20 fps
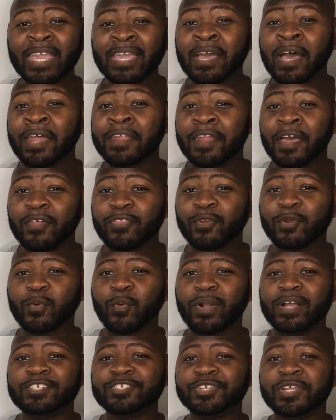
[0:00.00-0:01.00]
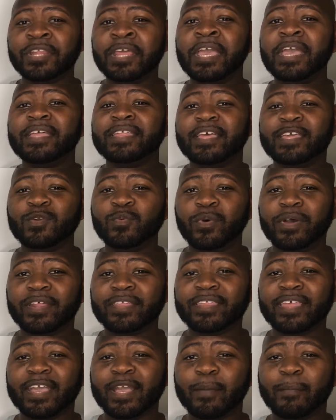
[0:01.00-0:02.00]
Another question that you want
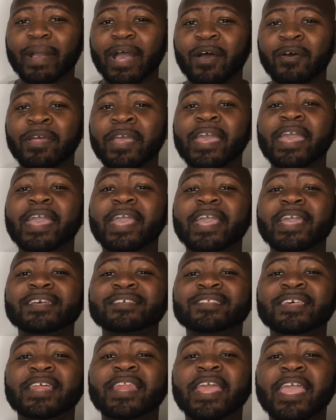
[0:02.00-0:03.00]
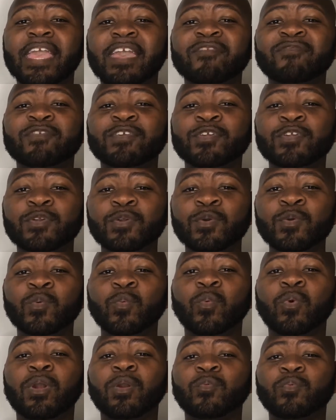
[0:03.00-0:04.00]
to think about is that if you
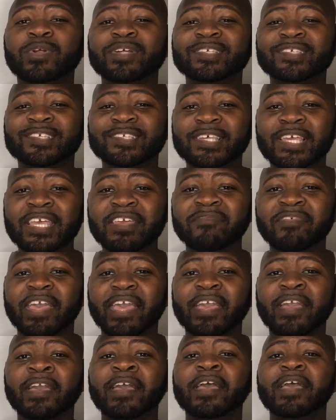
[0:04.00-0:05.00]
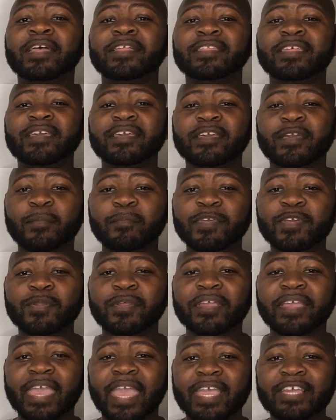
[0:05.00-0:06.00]
were receiving the
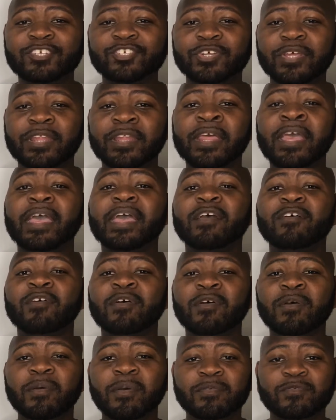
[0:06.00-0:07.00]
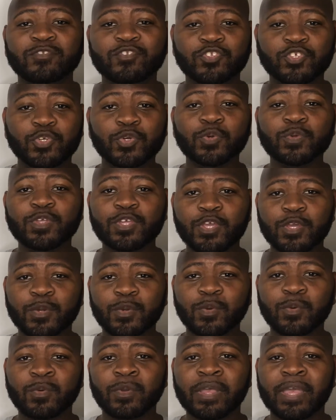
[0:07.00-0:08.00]
communication to
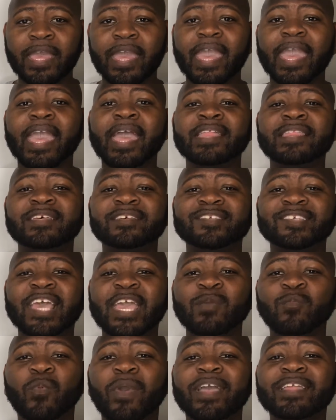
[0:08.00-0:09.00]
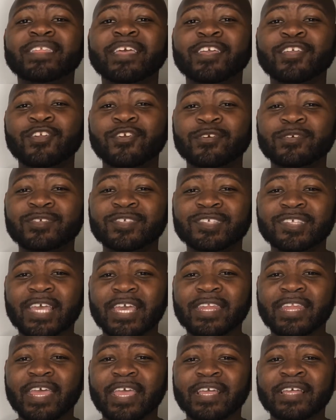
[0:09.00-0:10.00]
you in the same way that you're
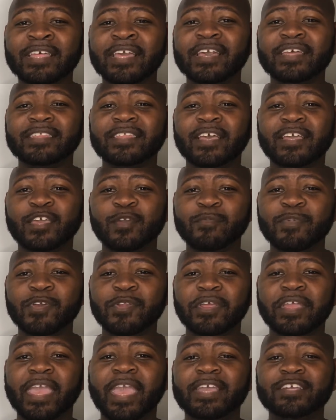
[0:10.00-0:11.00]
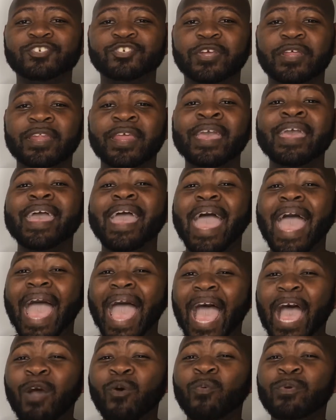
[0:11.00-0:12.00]
sending the communication,
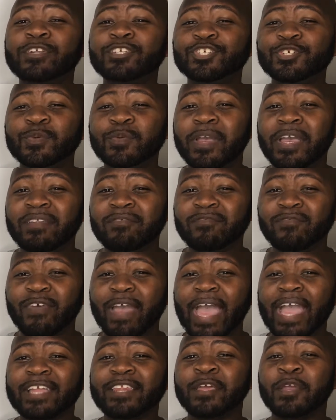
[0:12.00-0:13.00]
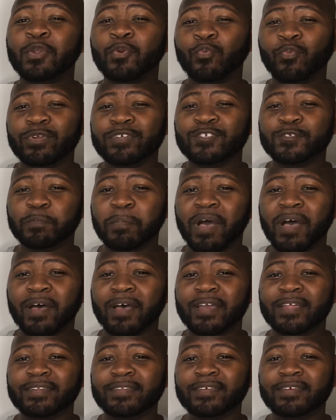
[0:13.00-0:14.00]
how would you in fact respond?